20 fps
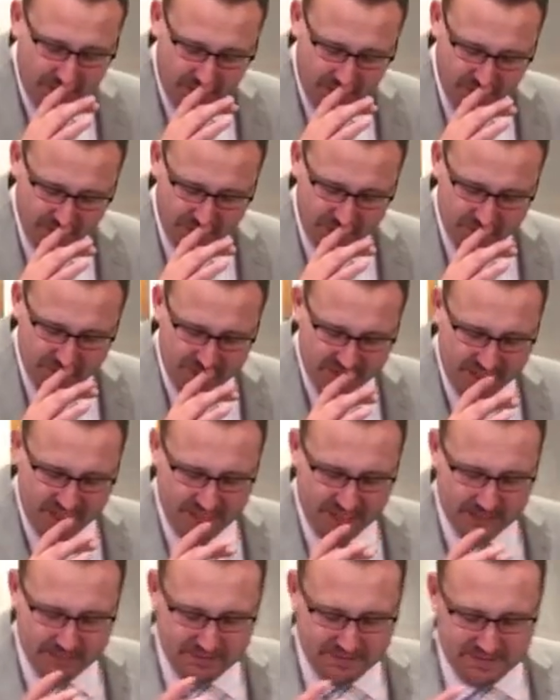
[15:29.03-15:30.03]
You
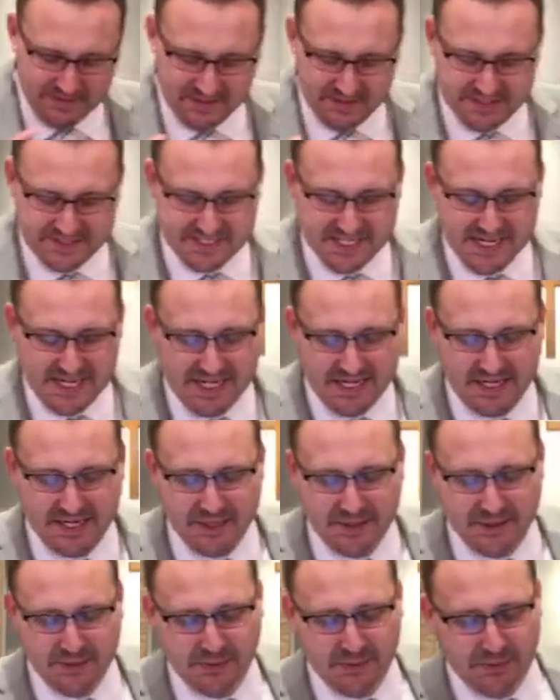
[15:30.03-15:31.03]
may be
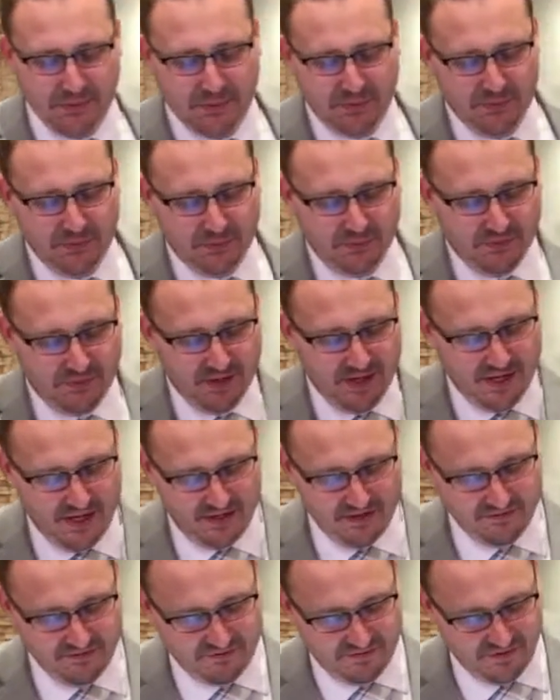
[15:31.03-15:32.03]
down
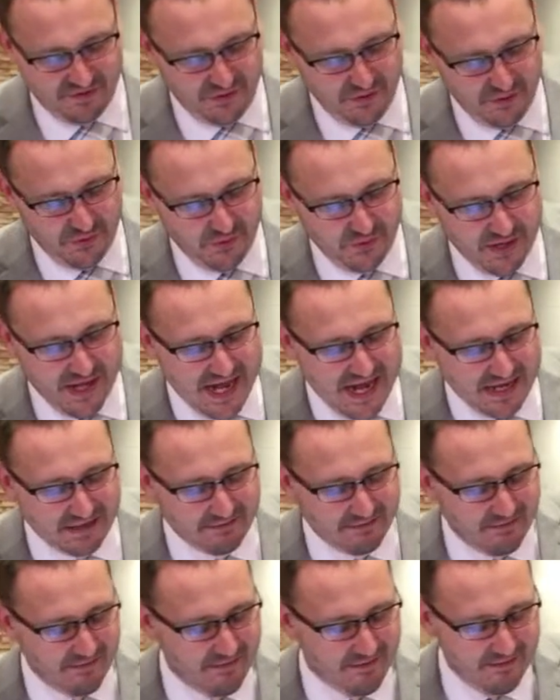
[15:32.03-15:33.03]
and feel
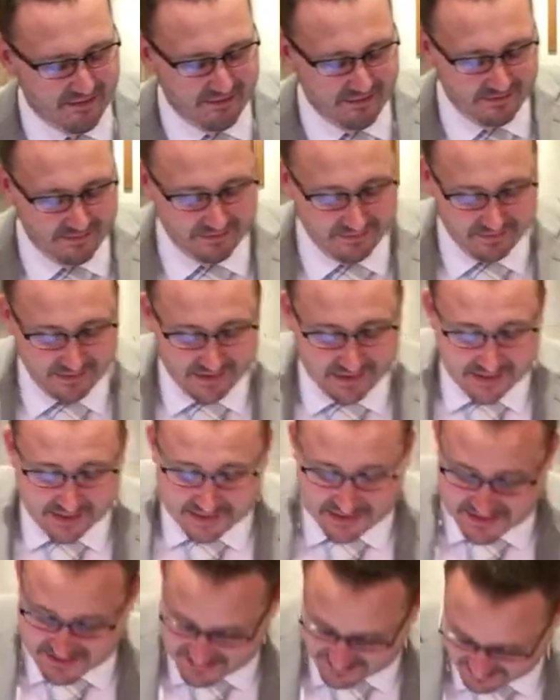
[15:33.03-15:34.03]
like God
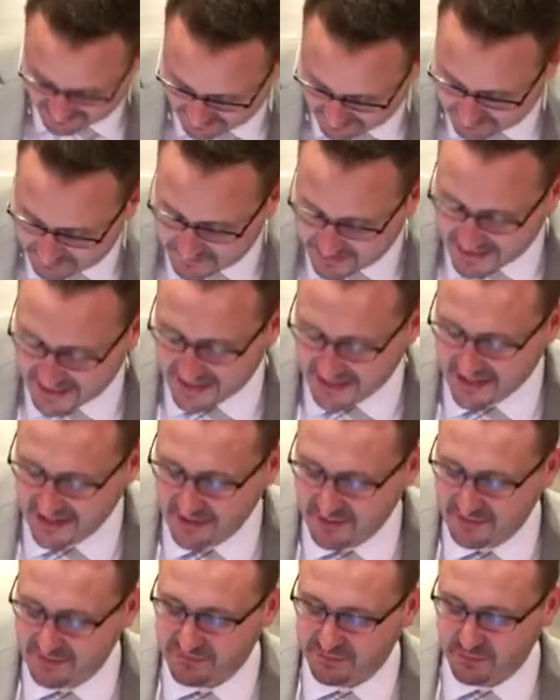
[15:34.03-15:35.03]

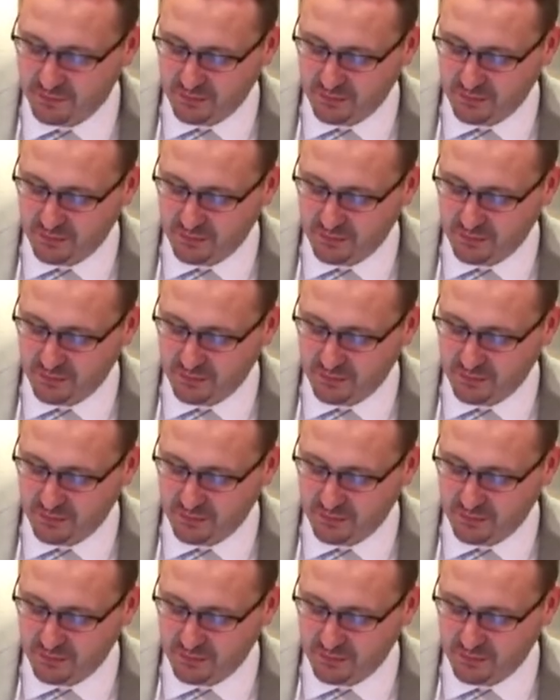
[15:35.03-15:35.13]
somehow